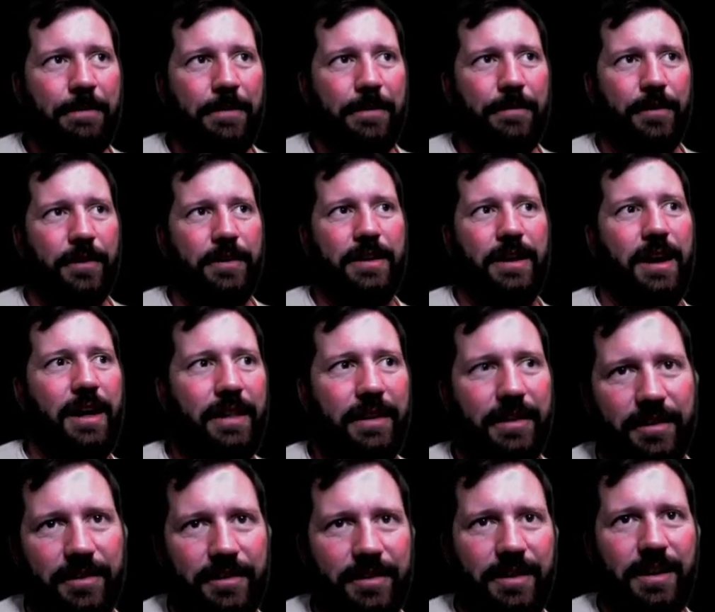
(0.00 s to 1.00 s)
for
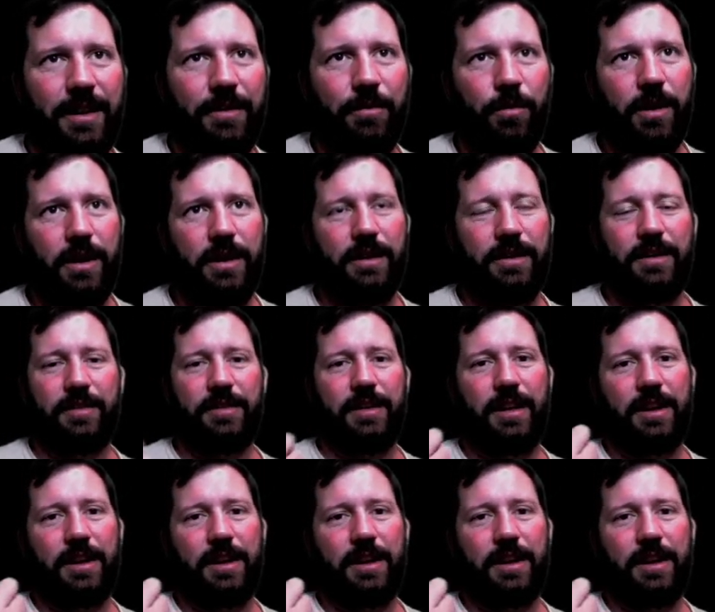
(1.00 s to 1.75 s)
dollars. And not one, because I